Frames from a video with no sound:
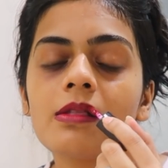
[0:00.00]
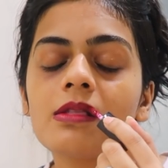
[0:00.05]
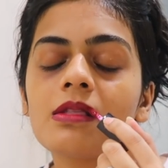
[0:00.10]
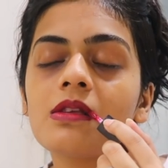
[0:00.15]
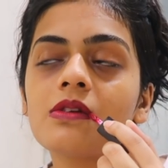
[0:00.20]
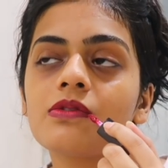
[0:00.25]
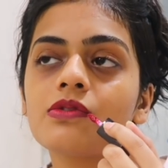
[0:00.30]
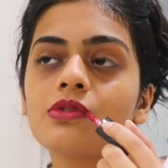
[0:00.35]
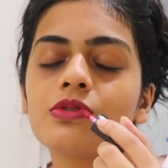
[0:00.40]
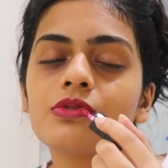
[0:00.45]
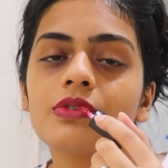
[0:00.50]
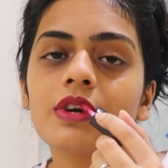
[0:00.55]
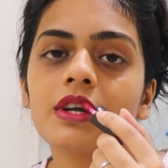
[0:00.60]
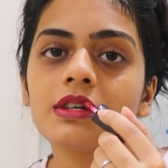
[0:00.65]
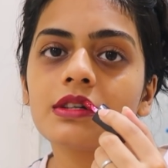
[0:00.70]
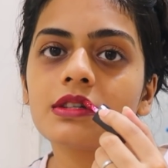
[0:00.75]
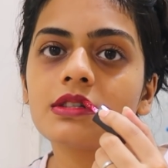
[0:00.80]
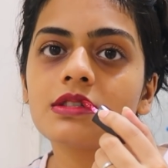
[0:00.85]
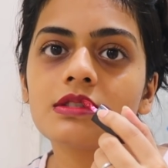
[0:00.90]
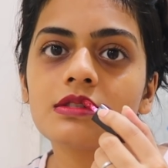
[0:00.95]
the
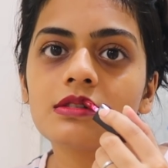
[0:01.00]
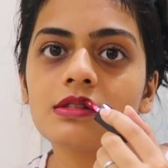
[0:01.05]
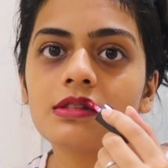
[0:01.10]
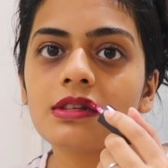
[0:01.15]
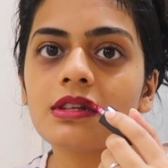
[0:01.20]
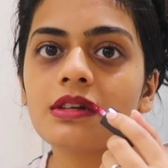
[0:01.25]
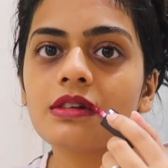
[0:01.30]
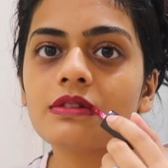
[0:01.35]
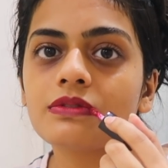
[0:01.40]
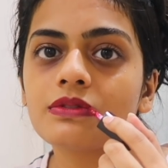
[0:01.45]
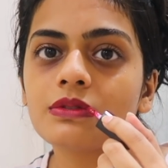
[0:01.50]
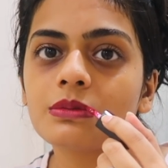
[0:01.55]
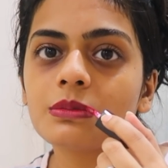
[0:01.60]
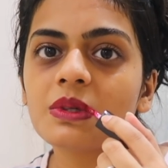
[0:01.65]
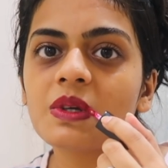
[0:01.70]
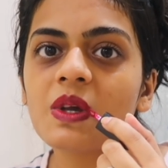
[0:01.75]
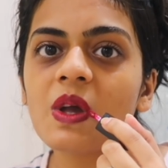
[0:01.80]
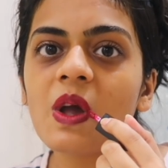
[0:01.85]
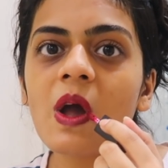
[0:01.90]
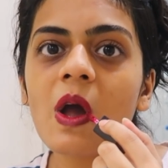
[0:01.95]
viewfinder isn't enough for
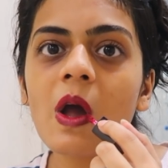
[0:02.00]
me.